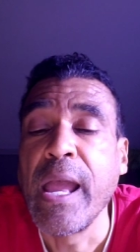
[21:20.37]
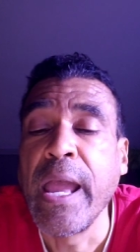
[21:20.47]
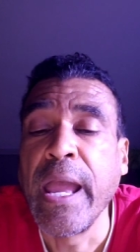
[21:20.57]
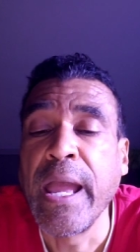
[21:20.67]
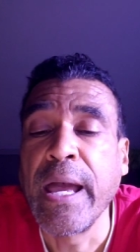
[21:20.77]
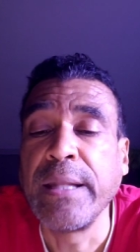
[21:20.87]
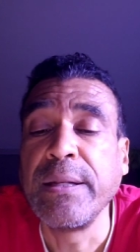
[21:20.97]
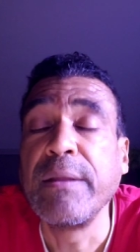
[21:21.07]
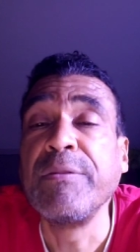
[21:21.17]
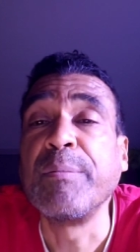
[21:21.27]

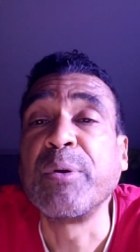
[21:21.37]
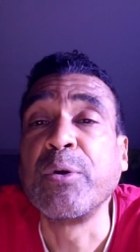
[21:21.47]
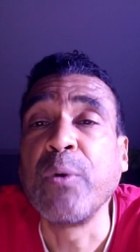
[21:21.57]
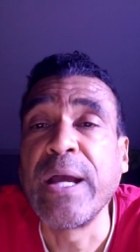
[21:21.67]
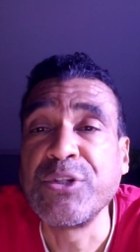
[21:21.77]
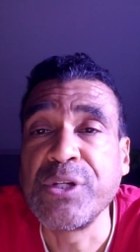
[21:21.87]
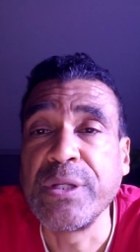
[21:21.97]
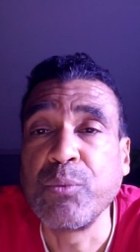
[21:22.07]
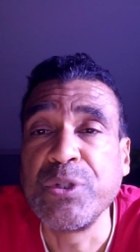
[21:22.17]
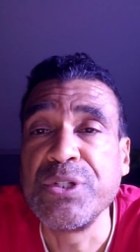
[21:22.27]
and the
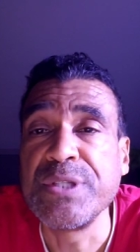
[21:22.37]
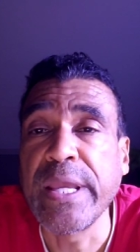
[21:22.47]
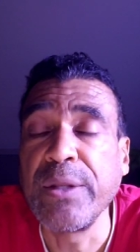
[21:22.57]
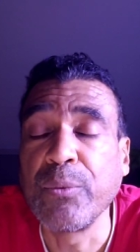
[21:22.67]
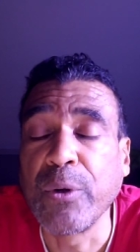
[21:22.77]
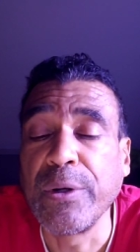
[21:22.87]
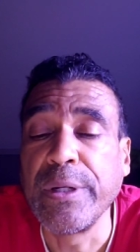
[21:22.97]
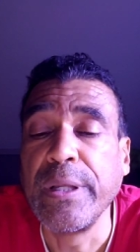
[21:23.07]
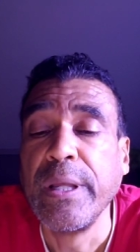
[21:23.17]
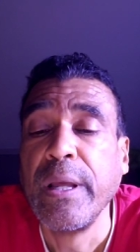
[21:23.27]
progression, which is
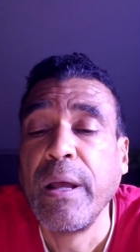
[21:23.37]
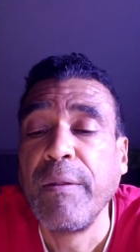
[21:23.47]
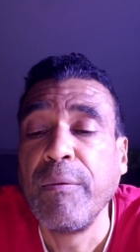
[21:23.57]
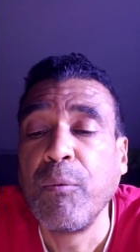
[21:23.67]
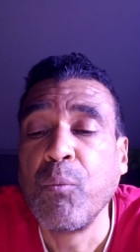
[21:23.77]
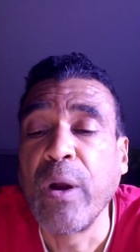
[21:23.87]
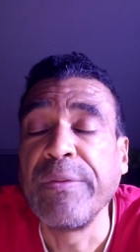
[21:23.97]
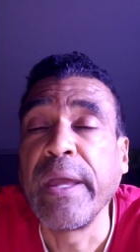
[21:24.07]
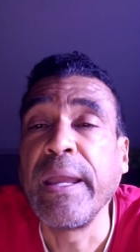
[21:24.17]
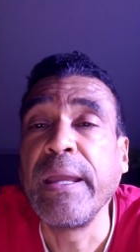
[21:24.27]
inward, where
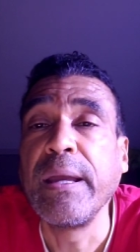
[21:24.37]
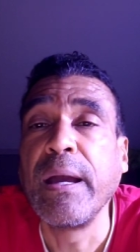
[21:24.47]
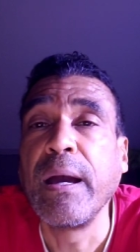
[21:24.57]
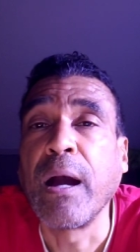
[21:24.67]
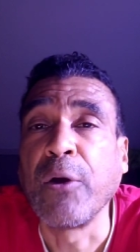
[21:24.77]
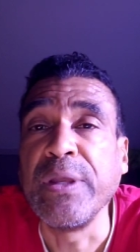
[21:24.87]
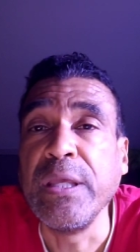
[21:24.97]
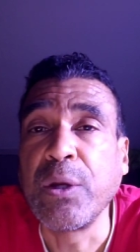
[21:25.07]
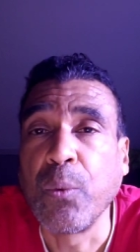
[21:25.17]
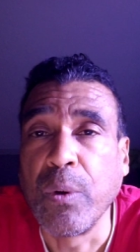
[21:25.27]
they are
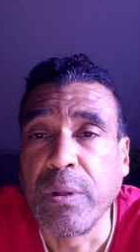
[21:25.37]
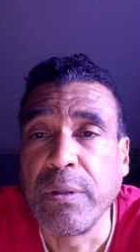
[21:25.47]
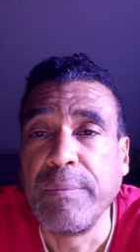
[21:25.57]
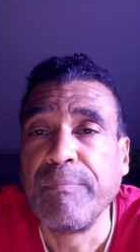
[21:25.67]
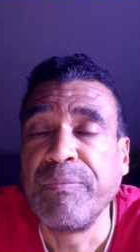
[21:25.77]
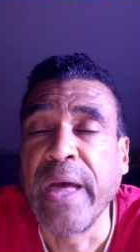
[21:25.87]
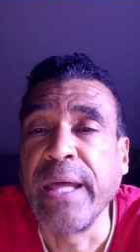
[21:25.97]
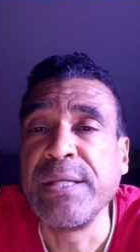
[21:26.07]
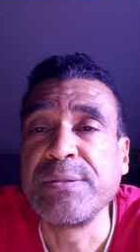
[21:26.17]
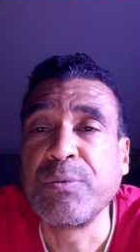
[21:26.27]
equal.
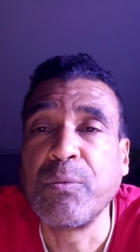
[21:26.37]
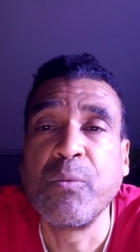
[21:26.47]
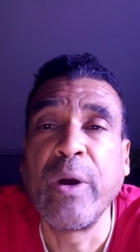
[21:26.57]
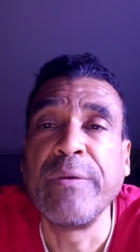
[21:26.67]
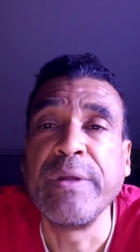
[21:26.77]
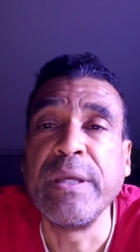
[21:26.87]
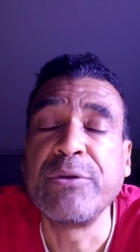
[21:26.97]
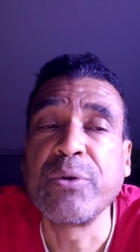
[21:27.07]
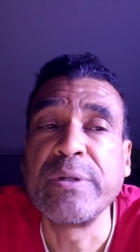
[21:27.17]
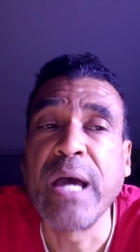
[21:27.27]
That is where the
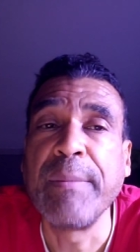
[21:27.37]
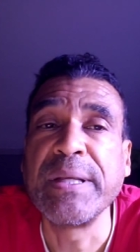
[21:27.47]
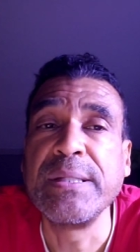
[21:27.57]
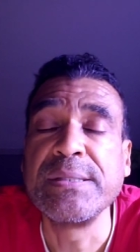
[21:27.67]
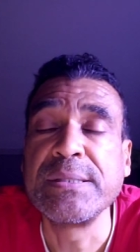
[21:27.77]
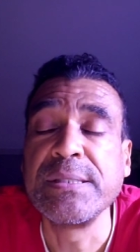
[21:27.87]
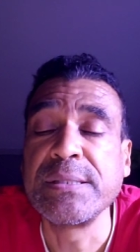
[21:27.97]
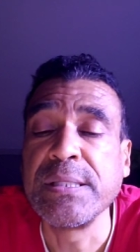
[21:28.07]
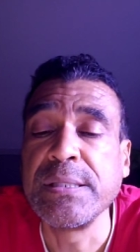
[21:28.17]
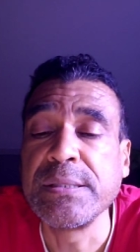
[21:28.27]
interatomic
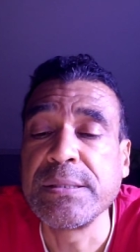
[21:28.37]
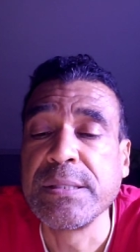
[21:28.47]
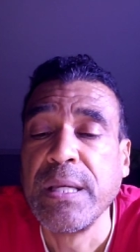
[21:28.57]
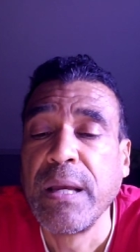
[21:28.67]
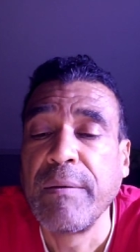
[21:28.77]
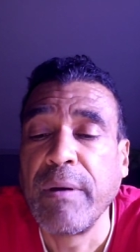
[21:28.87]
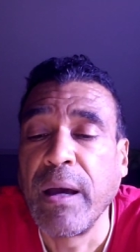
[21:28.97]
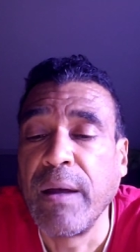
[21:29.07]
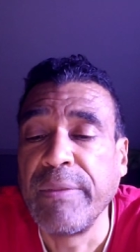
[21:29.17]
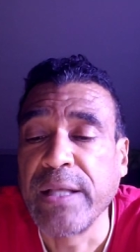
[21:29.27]
distance is.
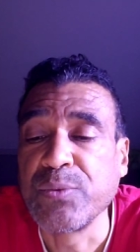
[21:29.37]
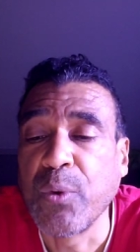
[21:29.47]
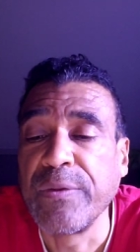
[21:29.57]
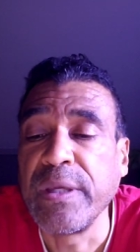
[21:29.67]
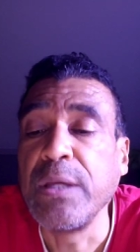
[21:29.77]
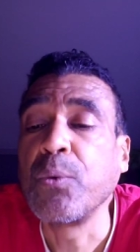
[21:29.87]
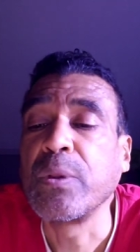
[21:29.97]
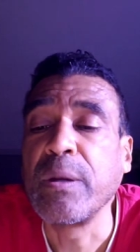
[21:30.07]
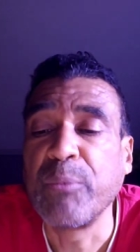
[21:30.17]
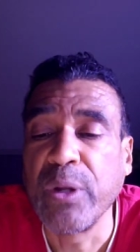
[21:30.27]
Uh, that's where the
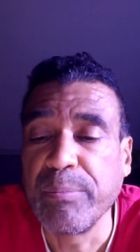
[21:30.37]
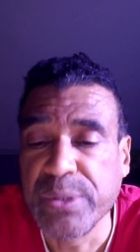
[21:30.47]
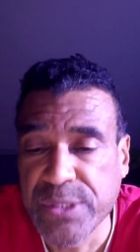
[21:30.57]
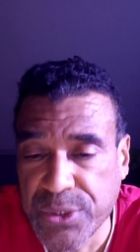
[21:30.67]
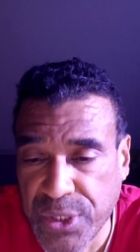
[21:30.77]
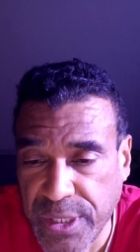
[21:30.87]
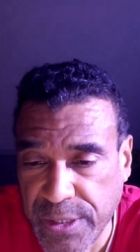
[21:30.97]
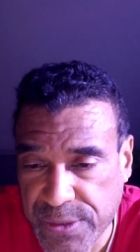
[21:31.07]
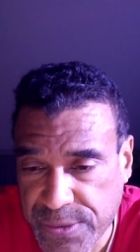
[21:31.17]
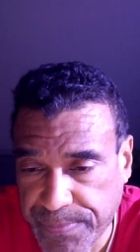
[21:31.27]
equilibrium position
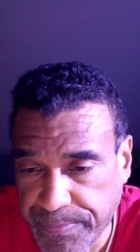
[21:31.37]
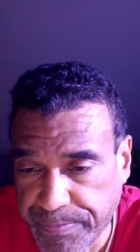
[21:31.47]
is.